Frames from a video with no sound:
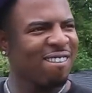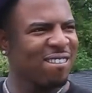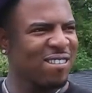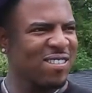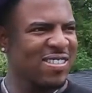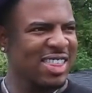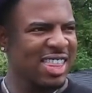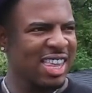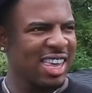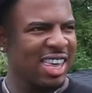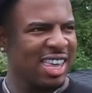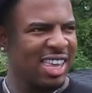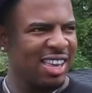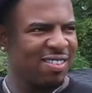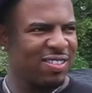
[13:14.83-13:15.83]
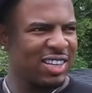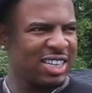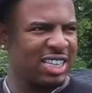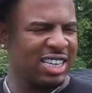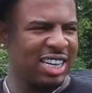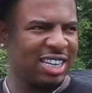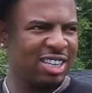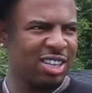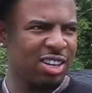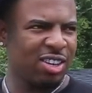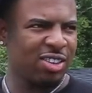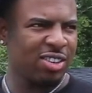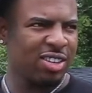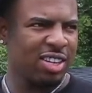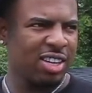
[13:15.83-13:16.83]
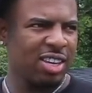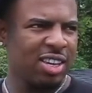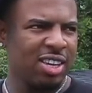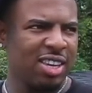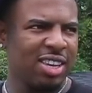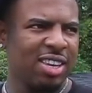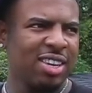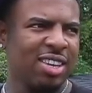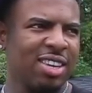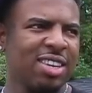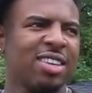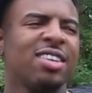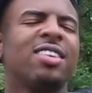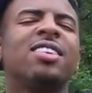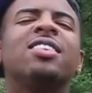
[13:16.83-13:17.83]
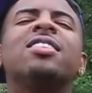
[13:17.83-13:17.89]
Real. Shit show. You take it off, yeah.